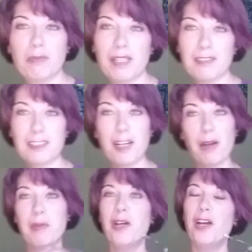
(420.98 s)
for me at
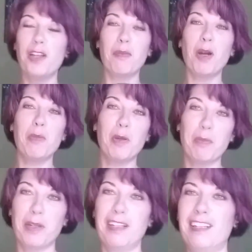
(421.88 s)
the
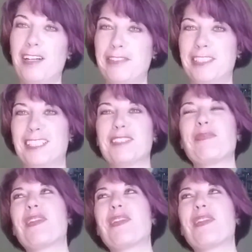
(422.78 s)
moment, but it often does.